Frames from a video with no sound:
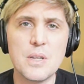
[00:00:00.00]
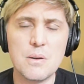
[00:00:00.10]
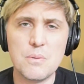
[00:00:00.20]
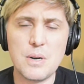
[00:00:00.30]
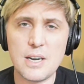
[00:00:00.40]

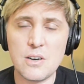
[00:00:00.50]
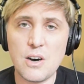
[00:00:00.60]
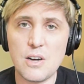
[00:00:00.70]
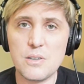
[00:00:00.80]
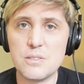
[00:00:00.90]
what I
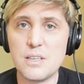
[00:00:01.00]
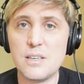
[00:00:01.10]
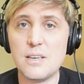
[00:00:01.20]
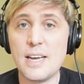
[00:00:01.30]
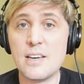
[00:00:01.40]
call
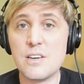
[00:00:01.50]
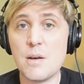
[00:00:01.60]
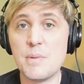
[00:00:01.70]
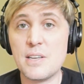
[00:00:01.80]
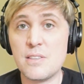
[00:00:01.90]
the
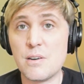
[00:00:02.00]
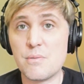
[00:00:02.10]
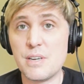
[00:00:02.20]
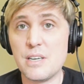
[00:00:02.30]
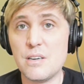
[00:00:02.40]
economic
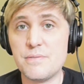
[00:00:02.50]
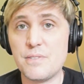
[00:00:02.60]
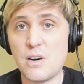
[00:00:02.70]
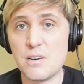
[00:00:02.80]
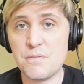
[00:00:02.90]
theory of
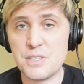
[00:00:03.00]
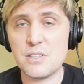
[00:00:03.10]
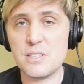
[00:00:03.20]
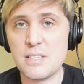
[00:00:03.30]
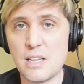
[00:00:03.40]

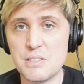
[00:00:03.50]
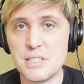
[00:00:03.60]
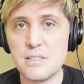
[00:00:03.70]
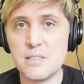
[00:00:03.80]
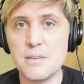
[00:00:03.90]
artificial
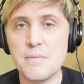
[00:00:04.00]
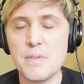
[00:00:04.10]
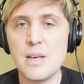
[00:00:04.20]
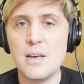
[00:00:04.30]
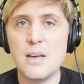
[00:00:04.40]
intelligence.
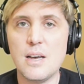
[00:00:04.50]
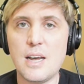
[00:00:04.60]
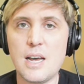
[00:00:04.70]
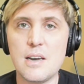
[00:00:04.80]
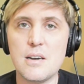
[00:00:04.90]

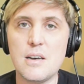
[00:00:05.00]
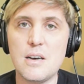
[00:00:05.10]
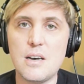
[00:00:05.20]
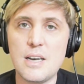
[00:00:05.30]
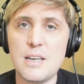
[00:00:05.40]
And
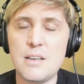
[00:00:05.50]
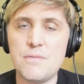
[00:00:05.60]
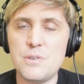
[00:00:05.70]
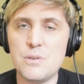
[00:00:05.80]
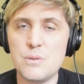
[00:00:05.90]

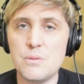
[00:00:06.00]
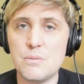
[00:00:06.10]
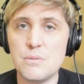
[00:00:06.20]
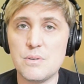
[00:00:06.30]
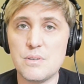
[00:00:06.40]
if
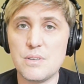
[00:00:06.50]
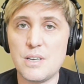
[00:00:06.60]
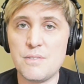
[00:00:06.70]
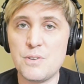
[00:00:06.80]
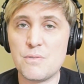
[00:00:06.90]

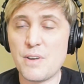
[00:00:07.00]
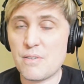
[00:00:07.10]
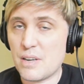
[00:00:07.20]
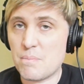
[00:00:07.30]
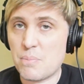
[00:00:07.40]
you're
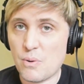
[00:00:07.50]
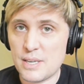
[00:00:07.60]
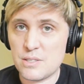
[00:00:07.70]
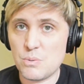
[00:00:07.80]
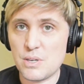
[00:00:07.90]
very
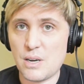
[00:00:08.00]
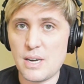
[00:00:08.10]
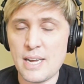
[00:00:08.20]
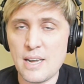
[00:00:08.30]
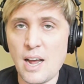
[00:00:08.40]
impressed what
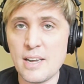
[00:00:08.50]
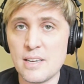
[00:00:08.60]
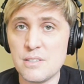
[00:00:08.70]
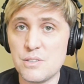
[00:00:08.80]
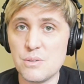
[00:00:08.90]
AI
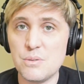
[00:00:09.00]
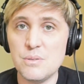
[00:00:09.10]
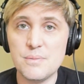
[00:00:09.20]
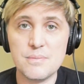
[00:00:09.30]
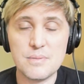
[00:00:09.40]
can do,
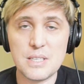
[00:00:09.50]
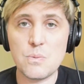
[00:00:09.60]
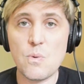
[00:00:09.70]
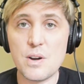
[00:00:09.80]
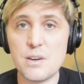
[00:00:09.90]
that's
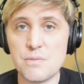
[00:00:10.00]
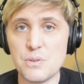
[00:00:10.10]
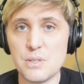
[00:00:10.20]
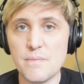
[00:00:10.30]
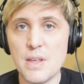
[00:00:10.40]
wonderful.